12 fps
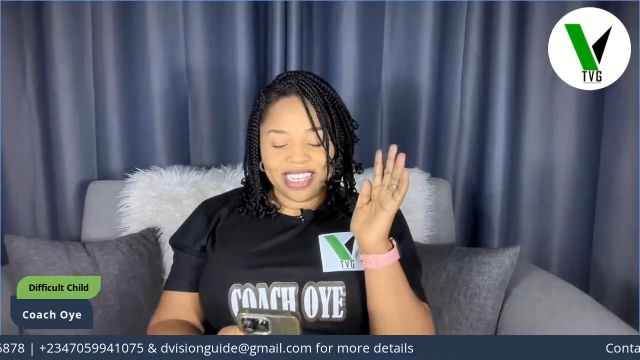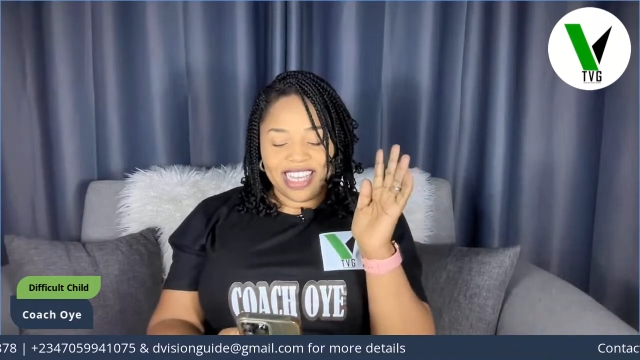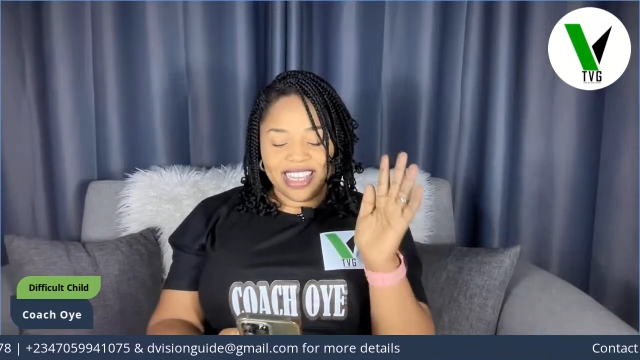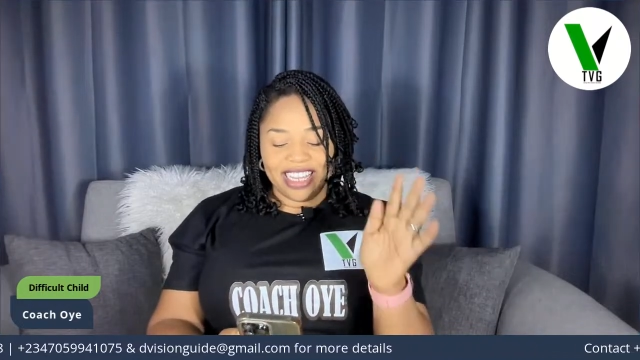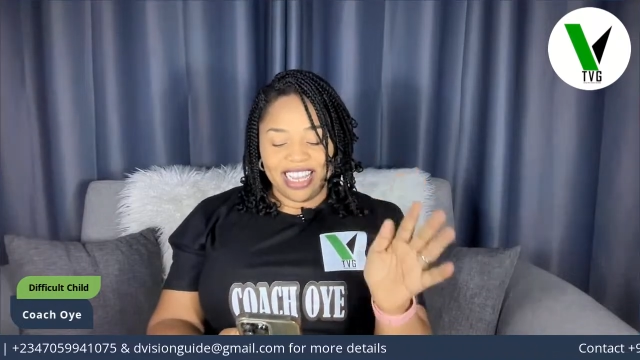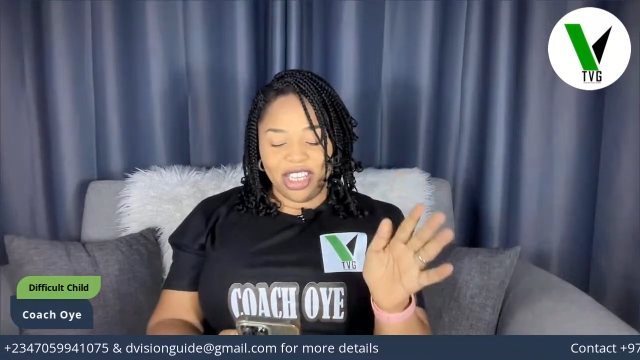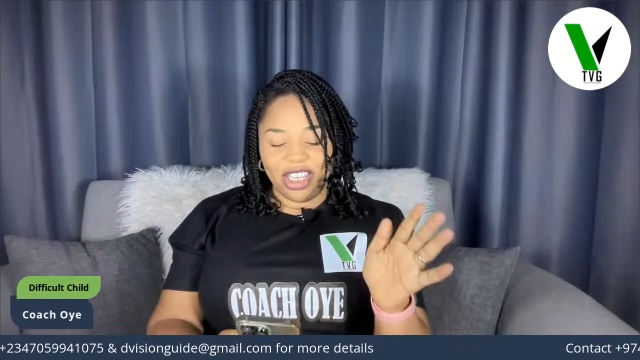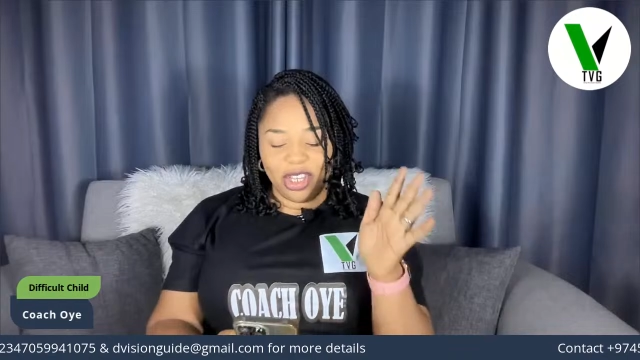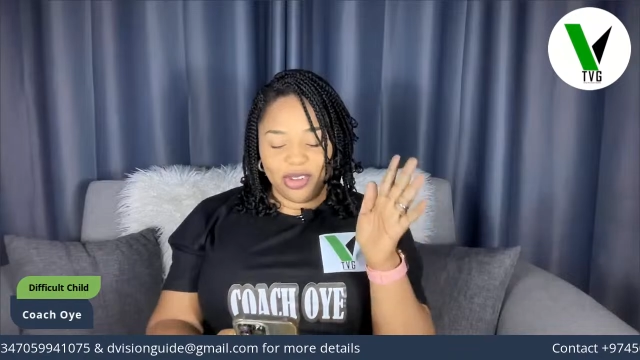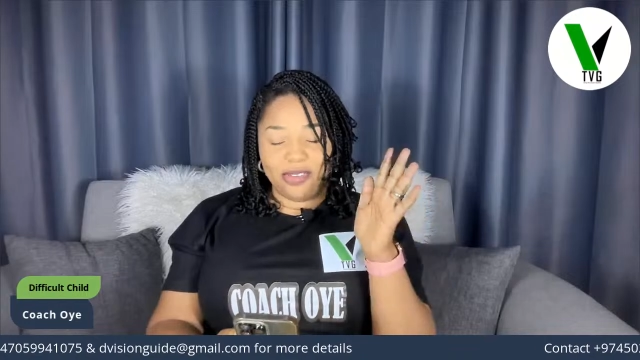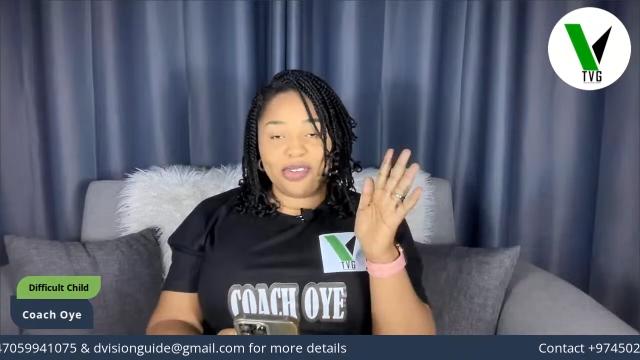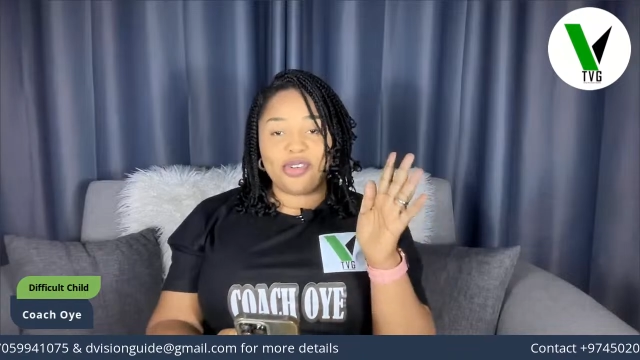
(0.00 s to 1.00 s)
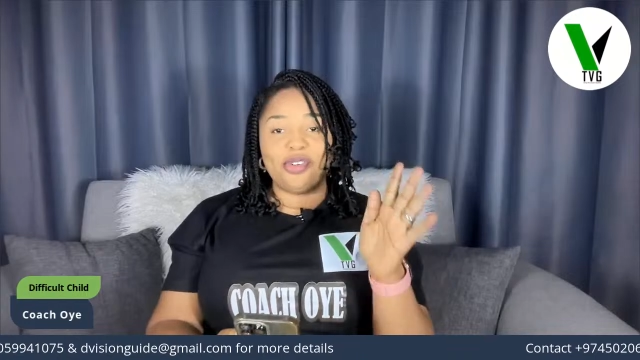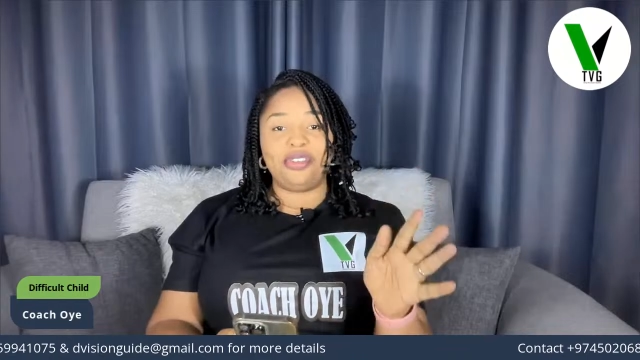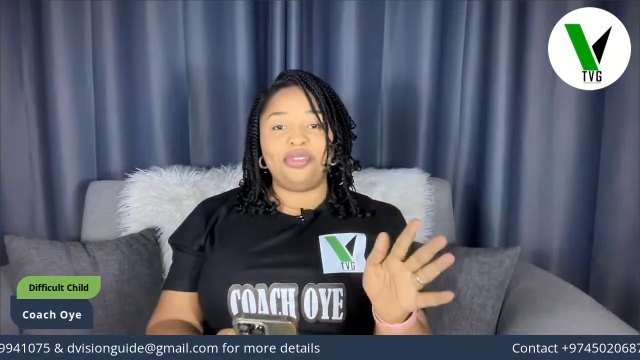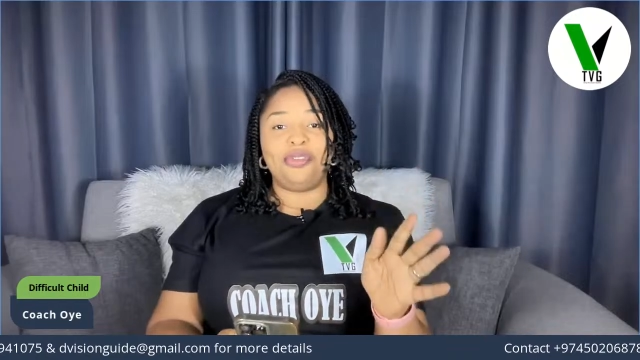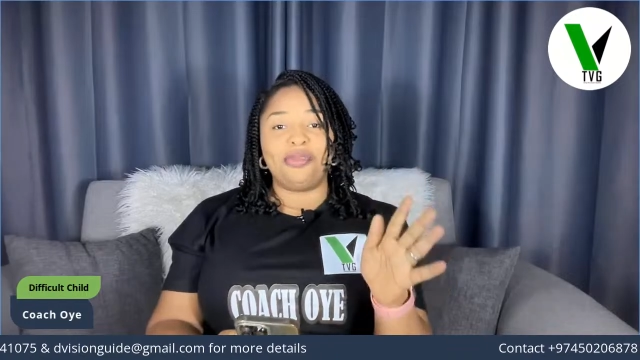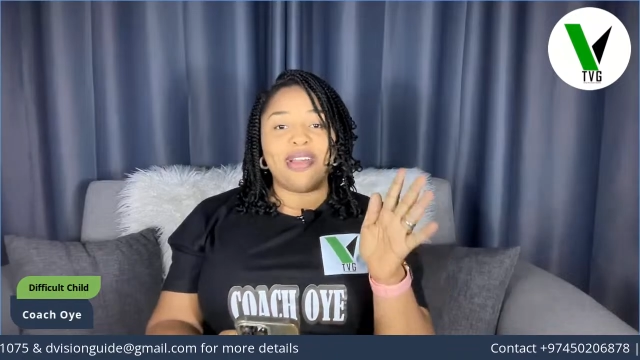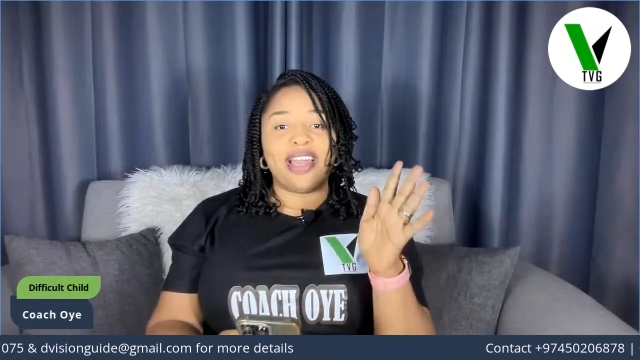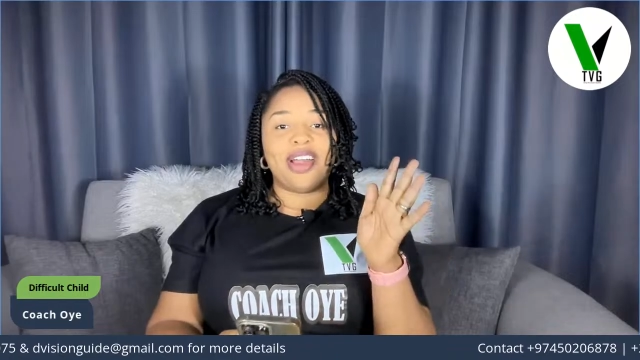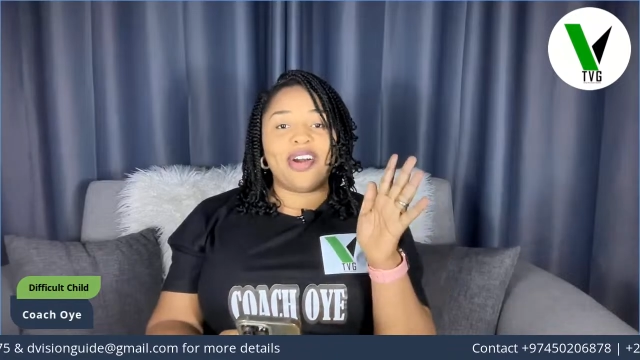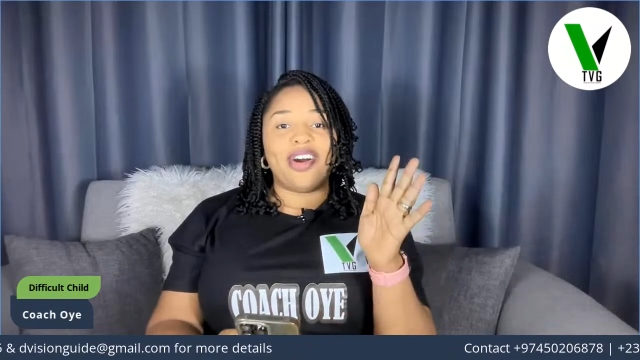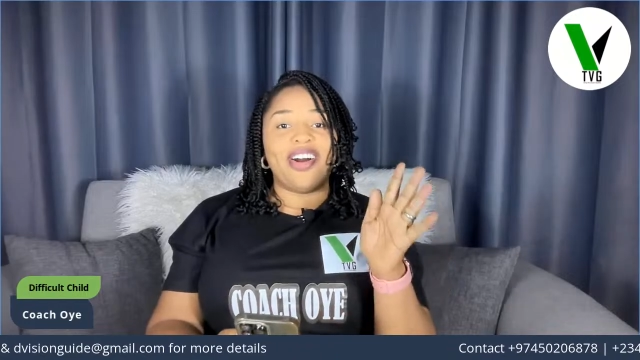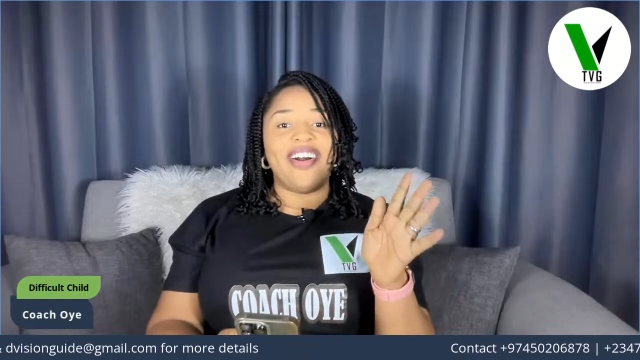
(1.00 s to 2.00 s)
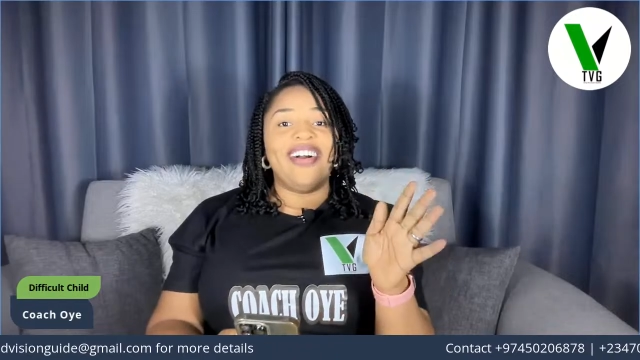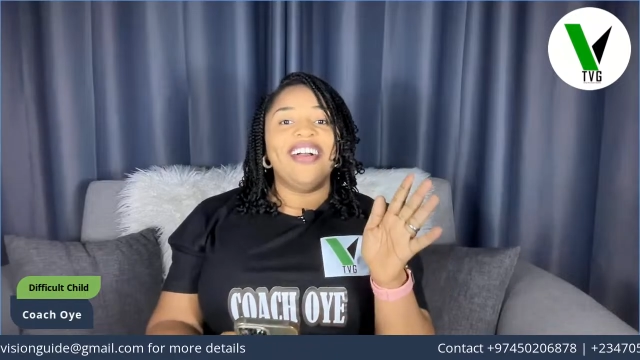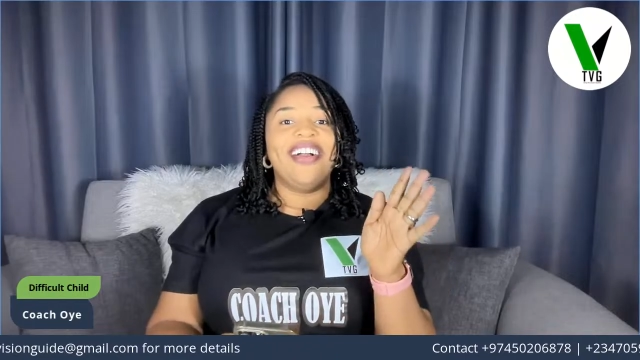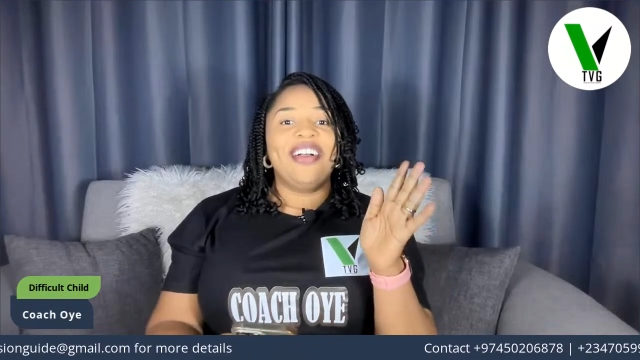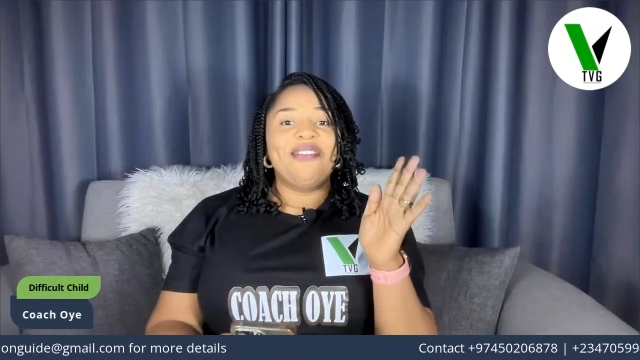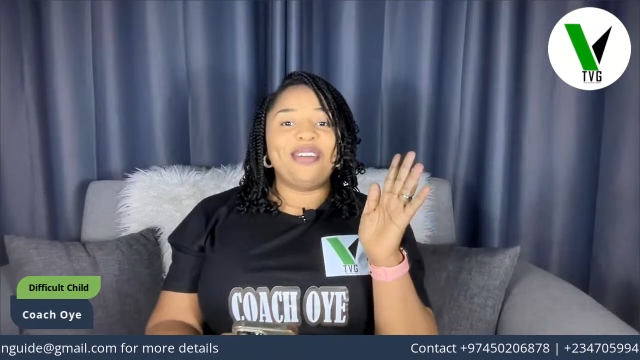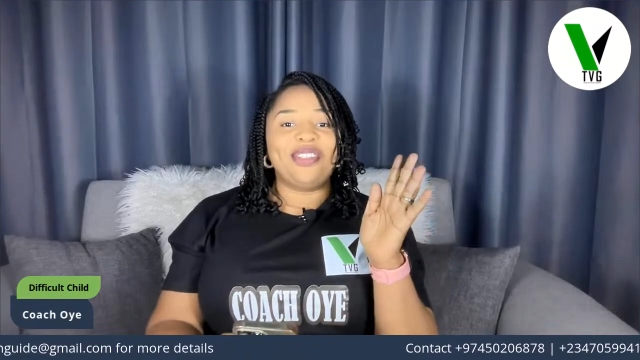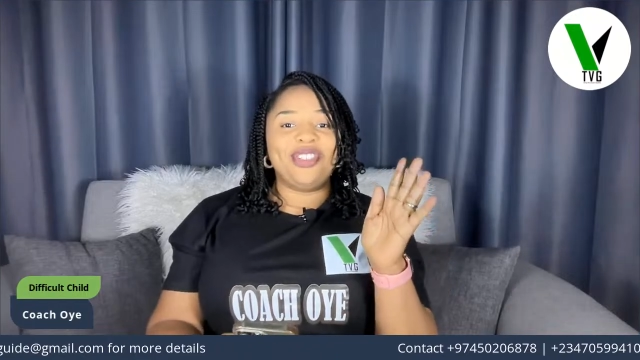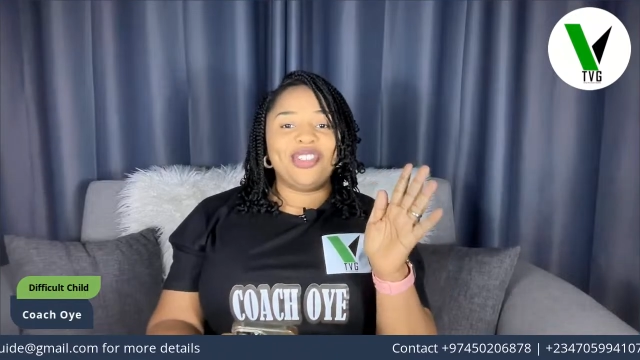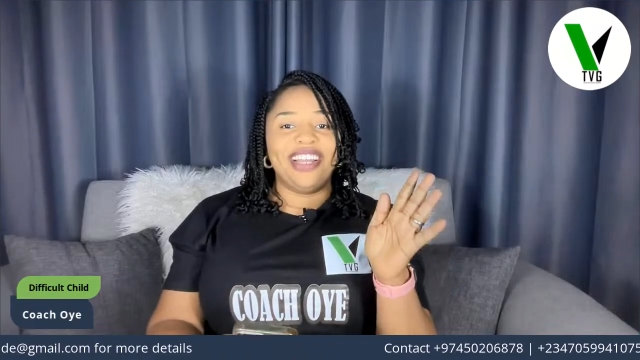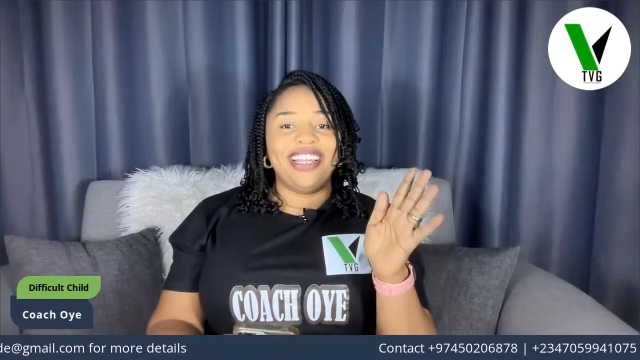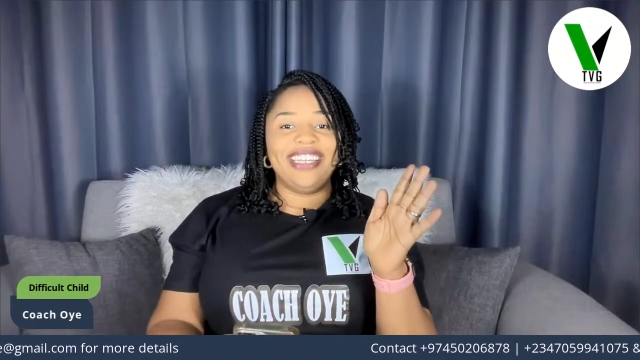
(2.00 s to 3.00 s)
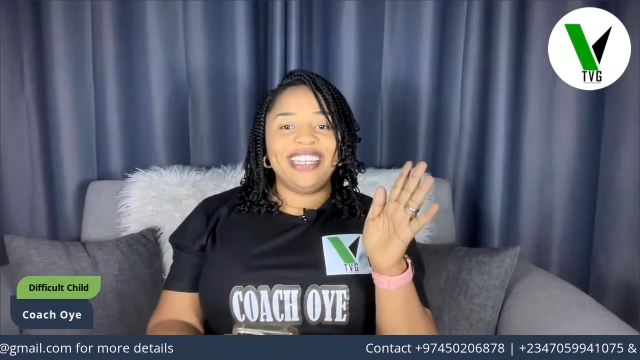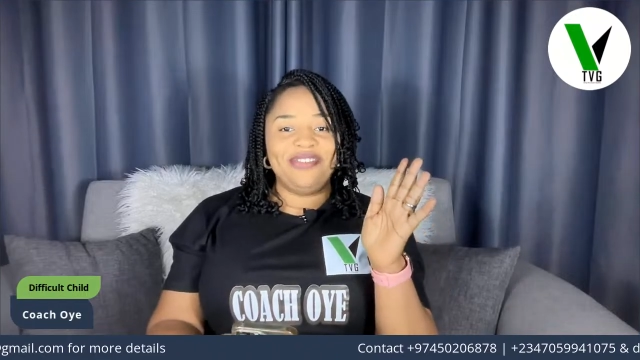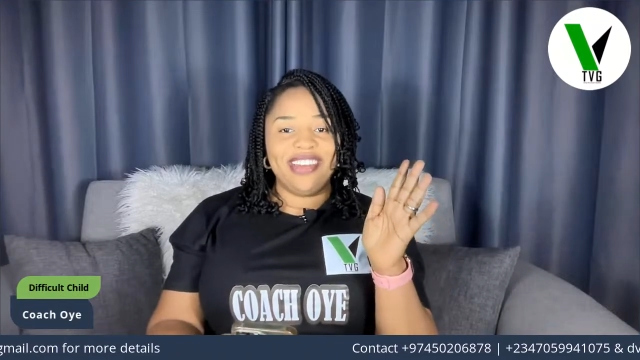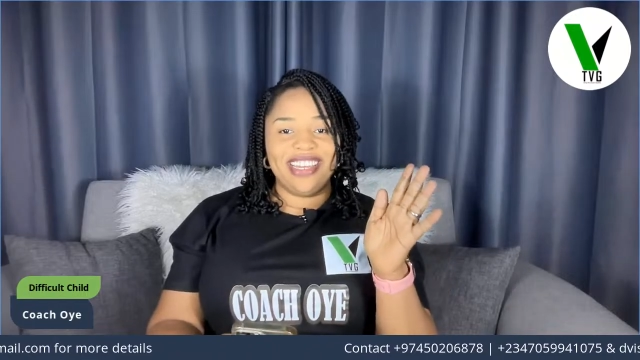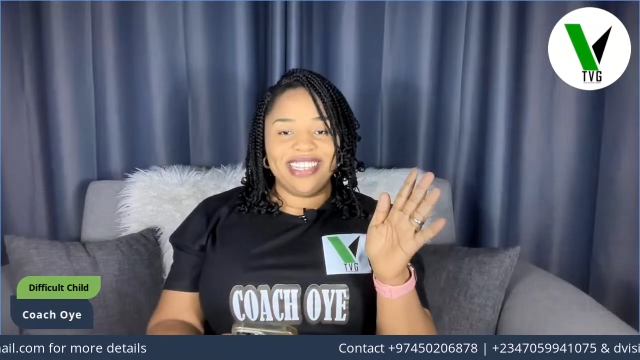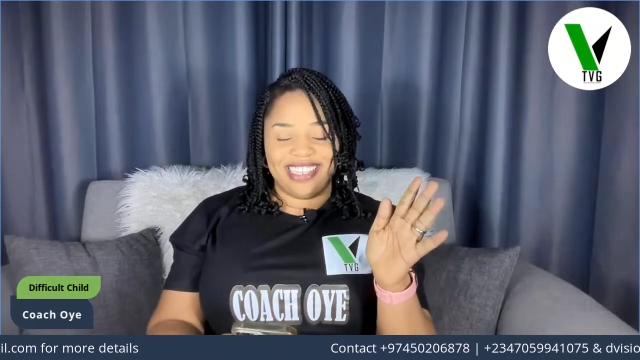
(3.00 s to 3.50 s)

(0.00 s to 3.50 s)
Thank you, Coach Dupe, for joining me